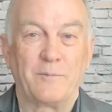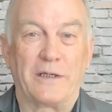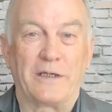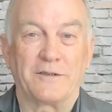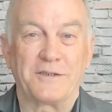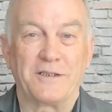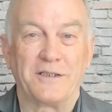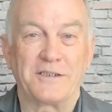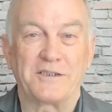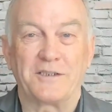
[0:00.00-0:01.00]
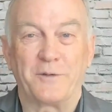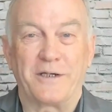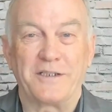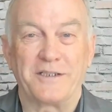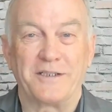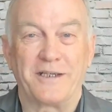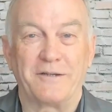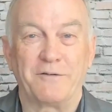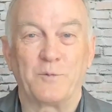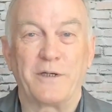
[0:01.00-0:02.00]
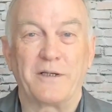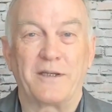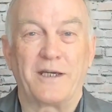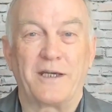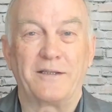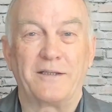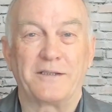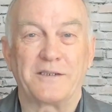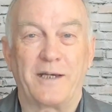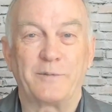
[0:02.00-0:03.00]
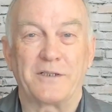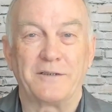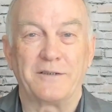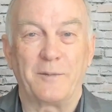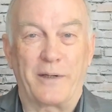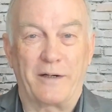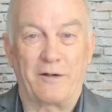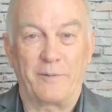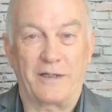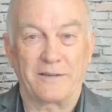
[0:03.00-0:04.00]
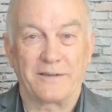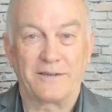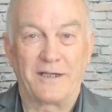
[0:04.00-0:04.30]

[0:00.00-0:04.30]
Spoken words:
Because in this situation, it's absolutely paramount.